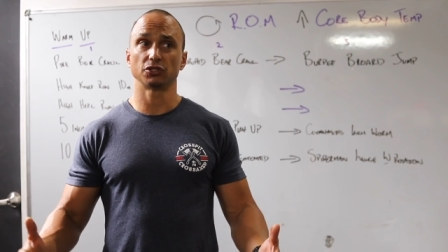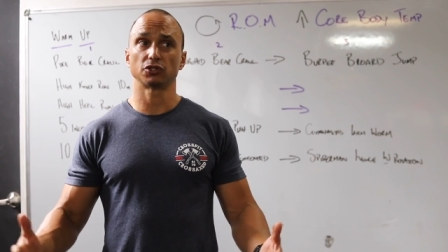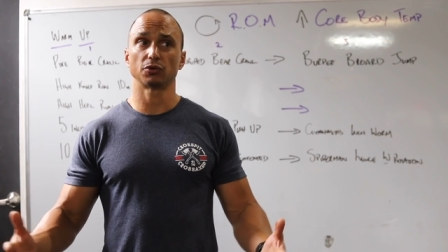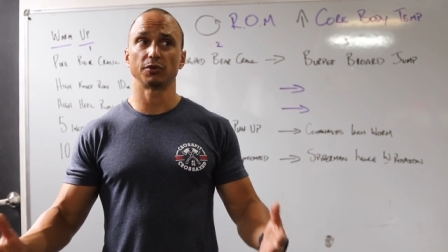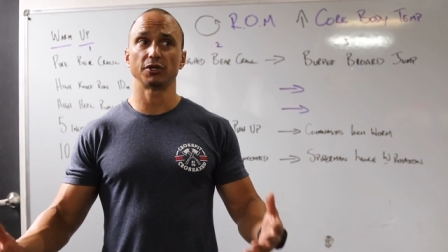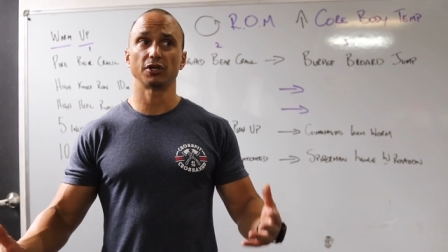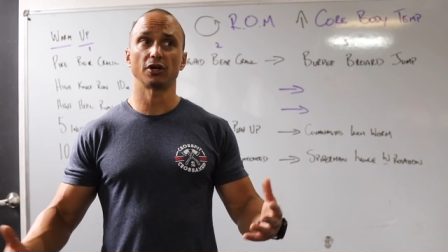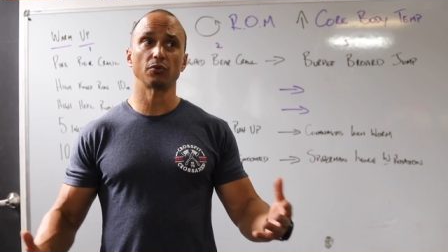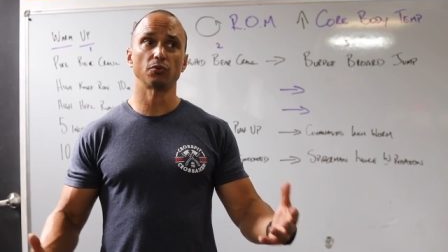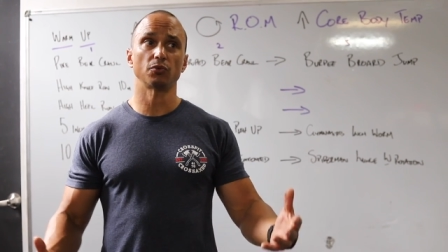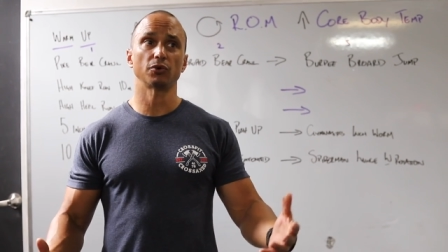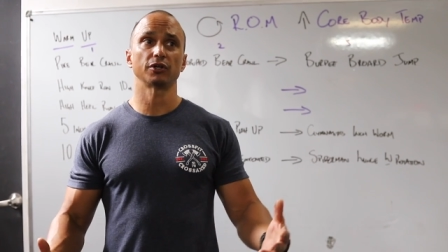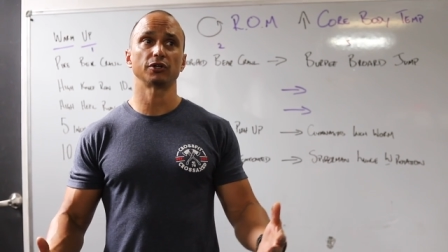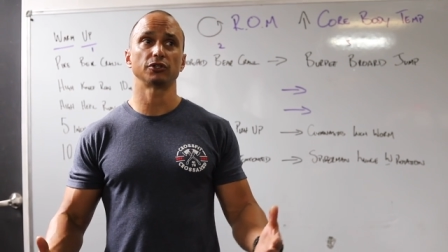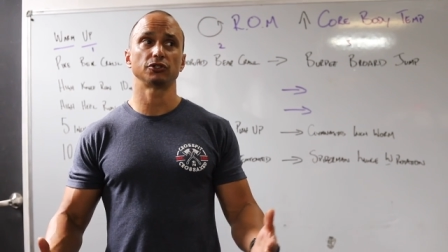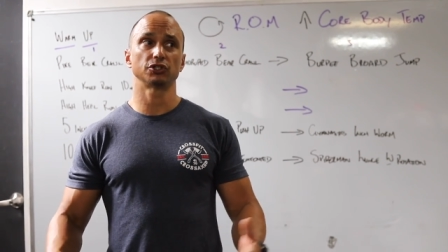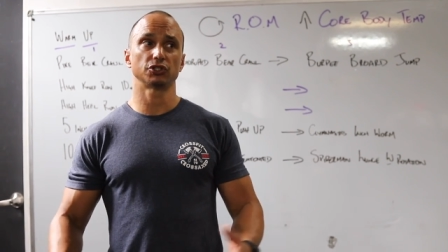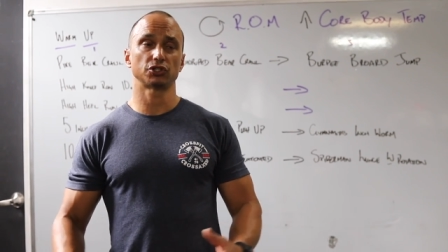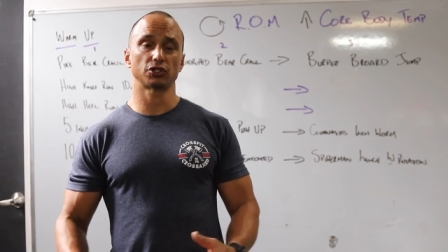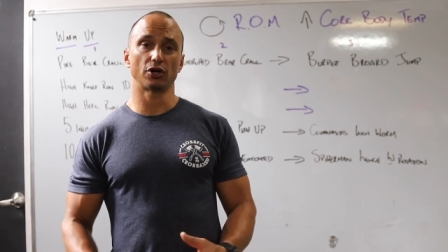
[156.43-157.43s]
So we don't want to
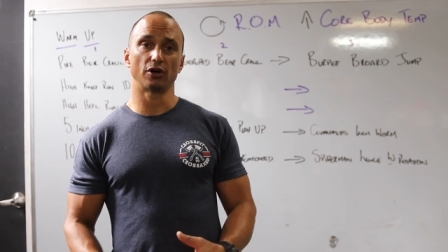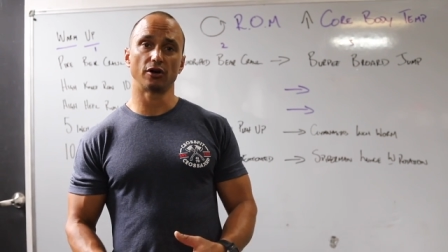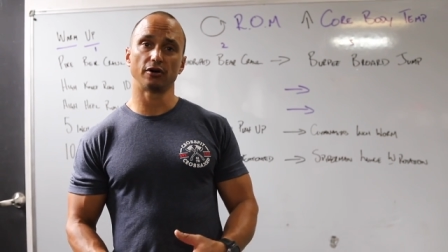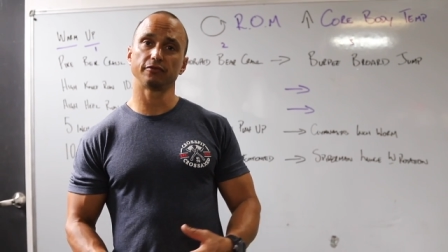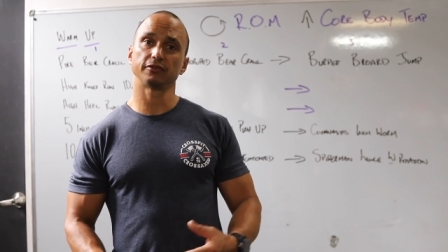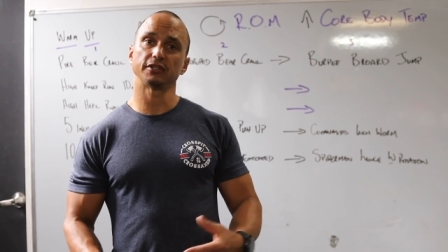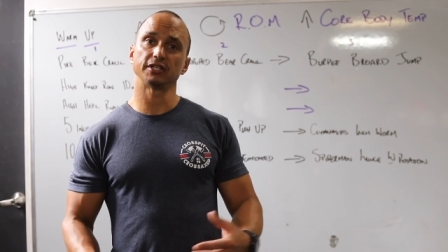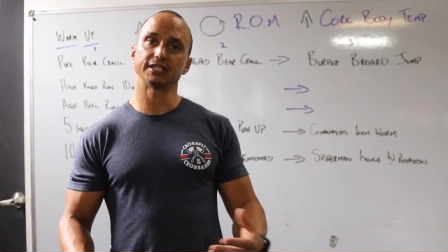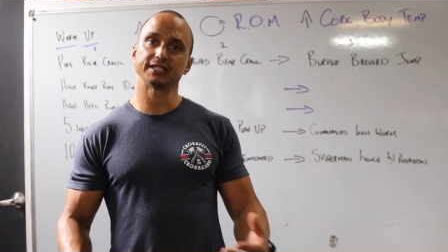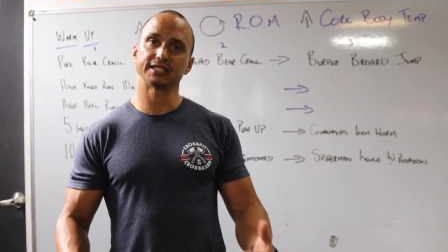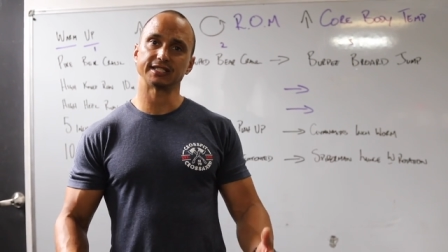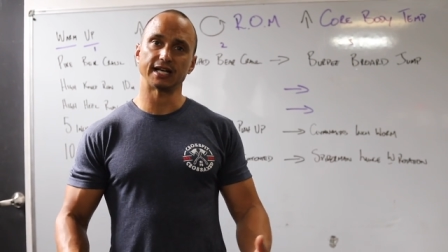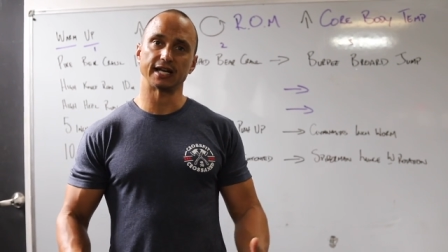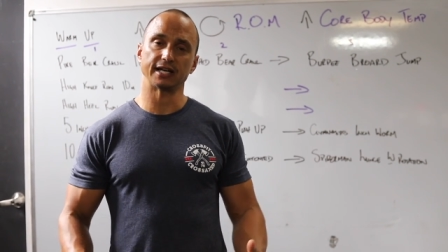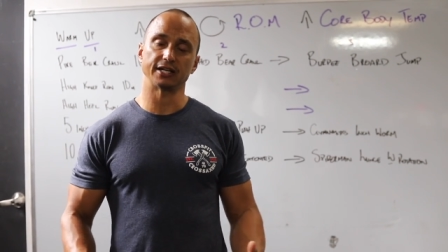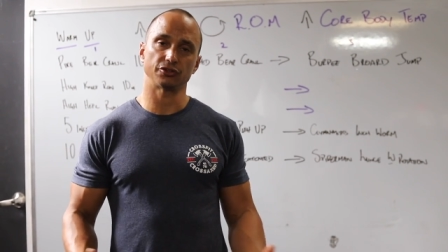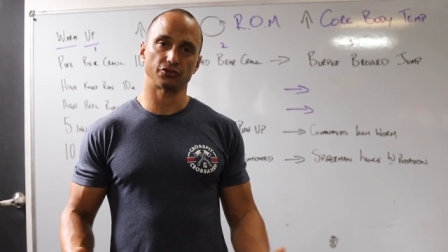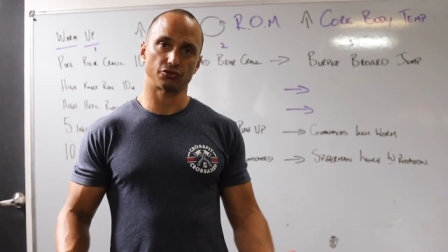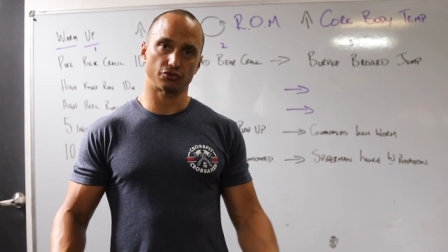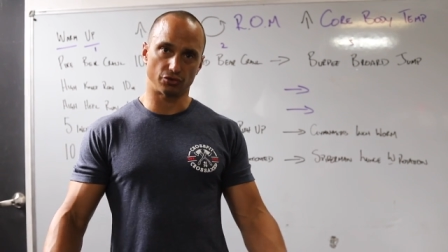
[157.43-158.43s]
just overly
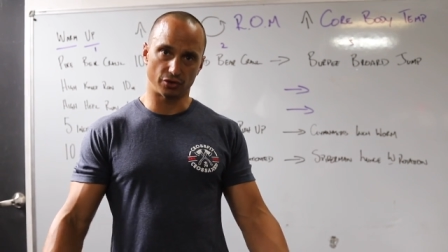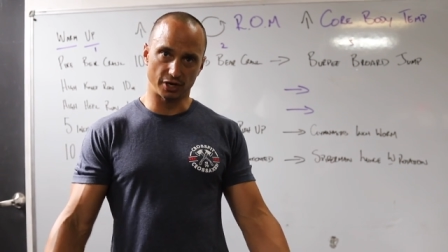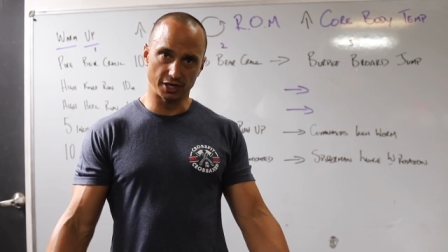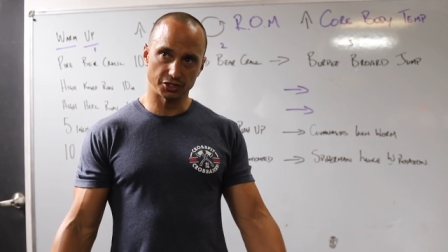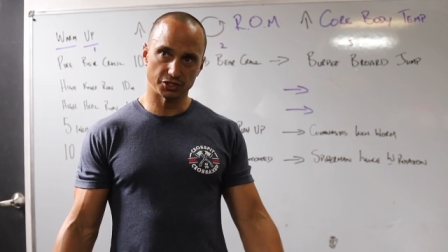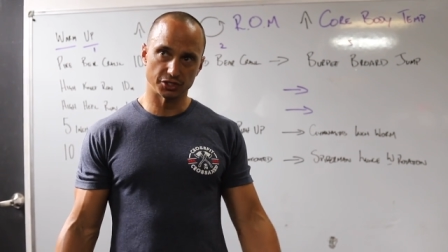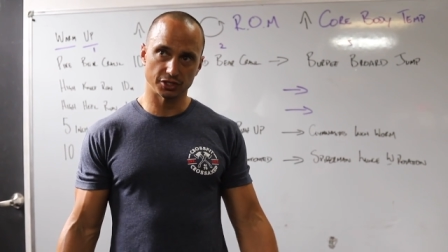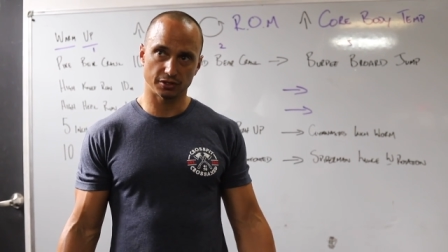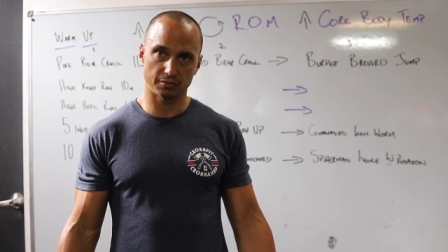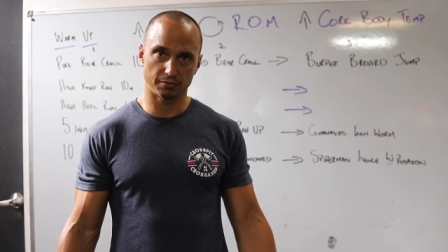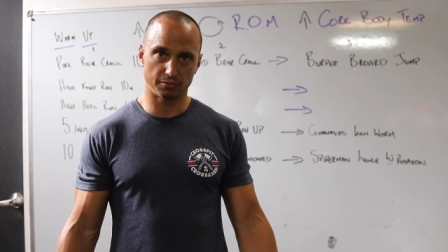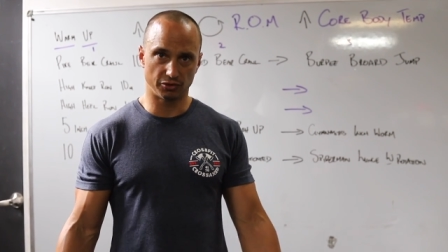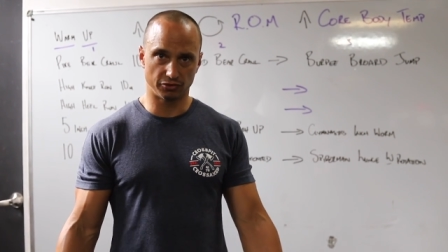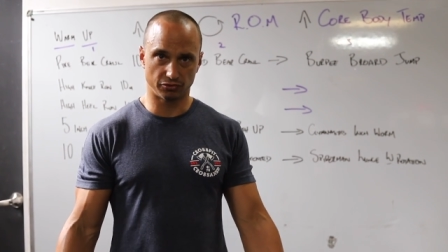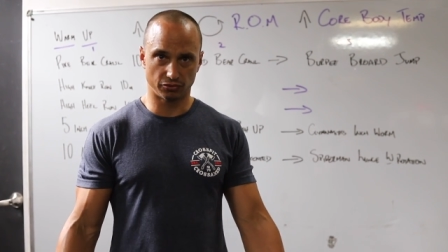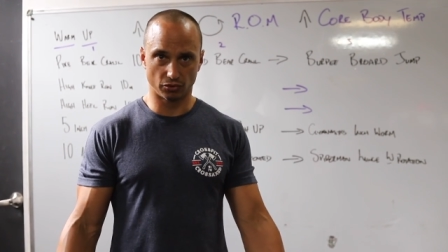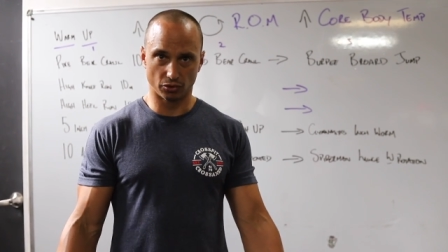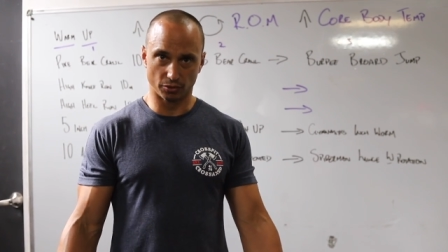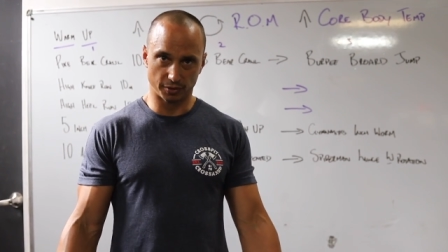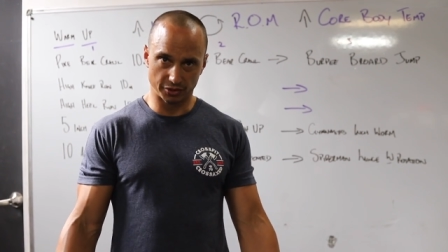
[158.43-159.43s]
static stretch
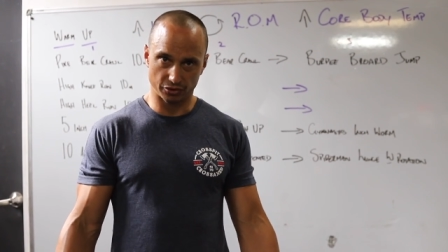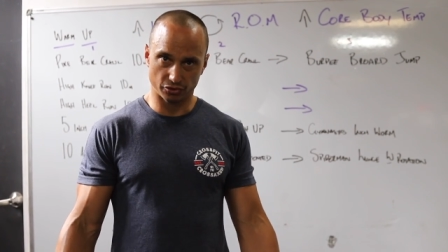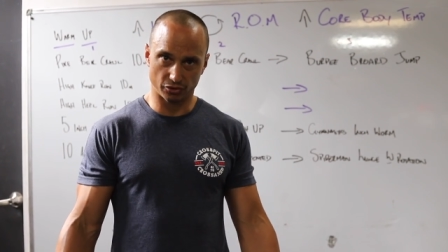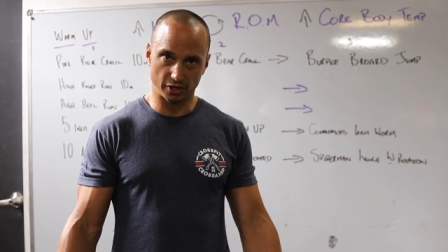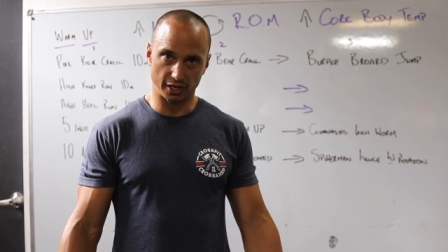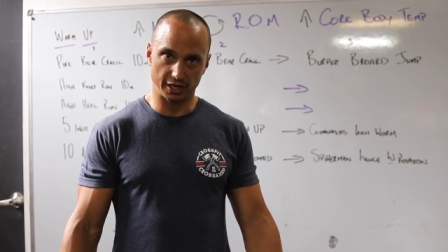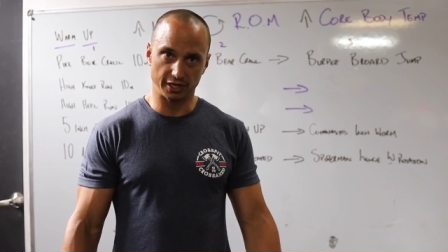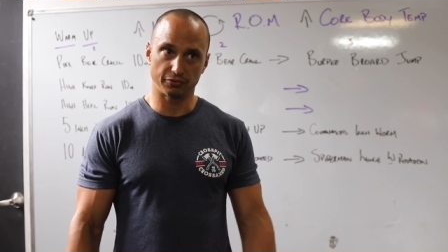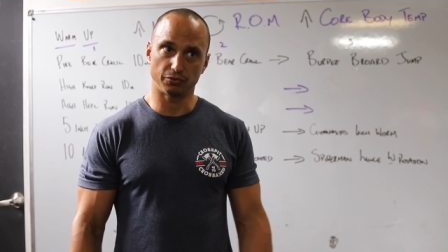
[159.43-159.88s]
before we train.